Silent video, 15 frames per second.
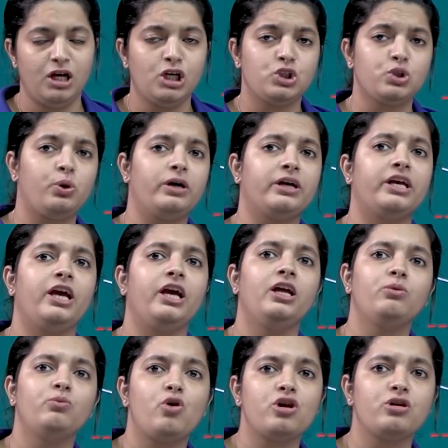So
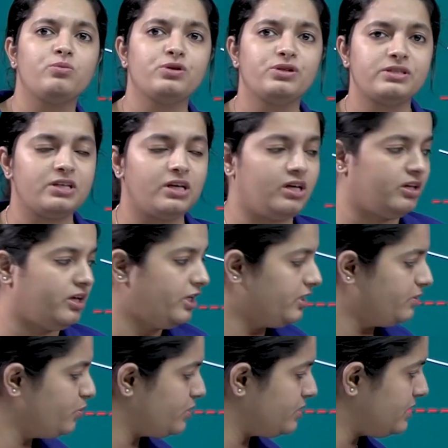again what was seen?
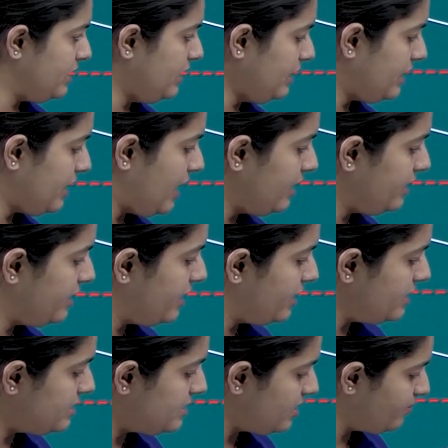It was seen that there
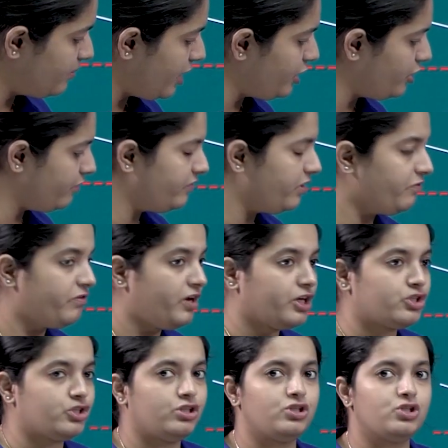is some kind of
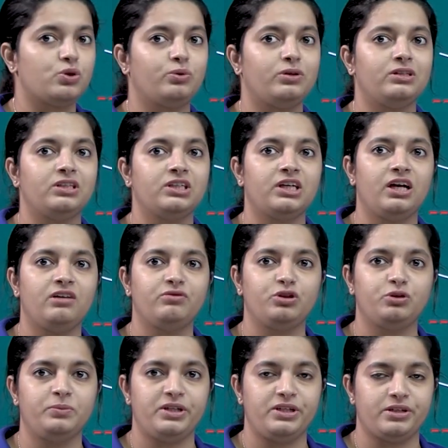deflection shown in the
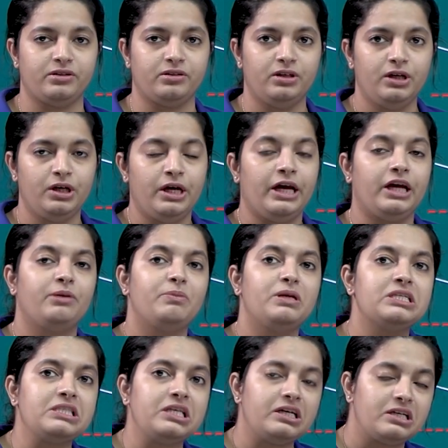galvanometer. It
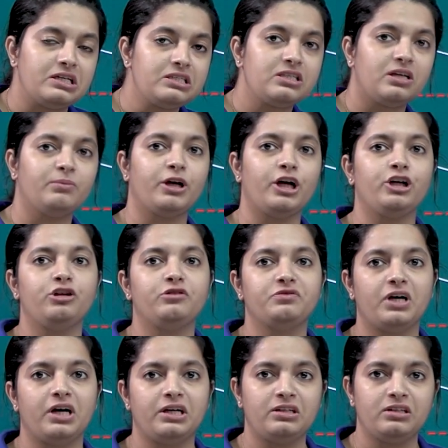means there is some kind
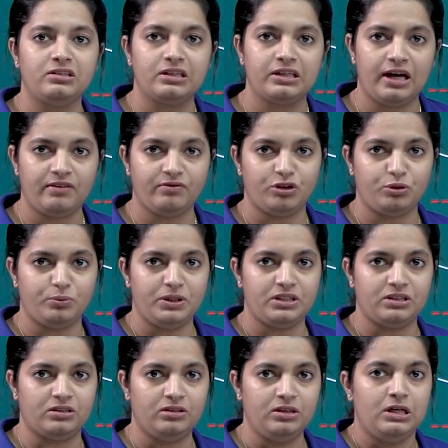of current in the
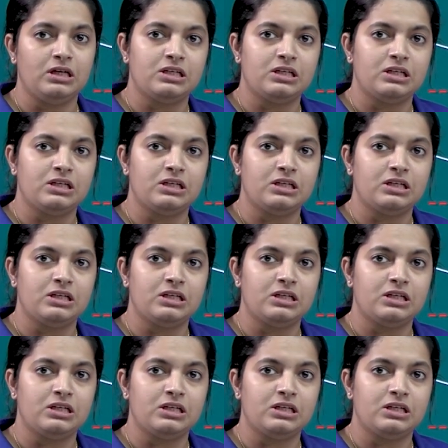galvanometer.